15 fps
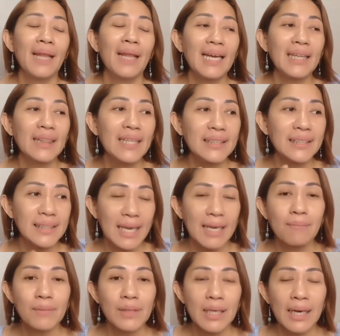at the
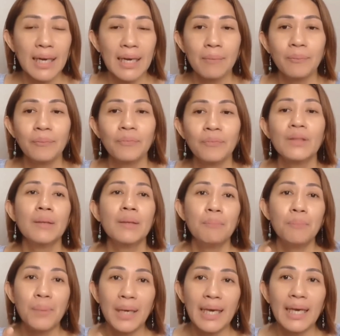same time
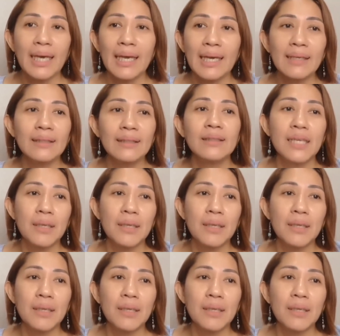being